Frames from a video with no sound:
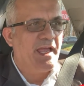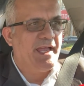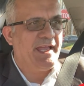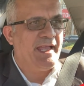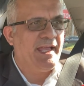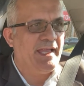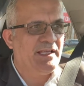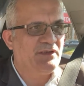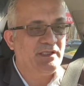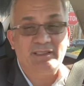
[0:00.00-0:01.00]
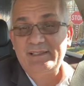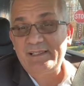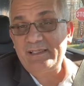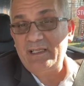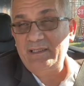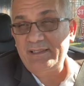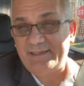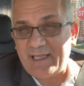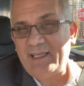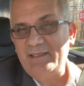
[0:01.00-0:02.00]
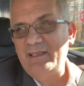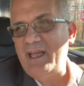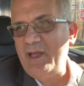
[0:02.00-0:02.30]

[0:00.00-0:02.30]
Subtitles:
And this is the second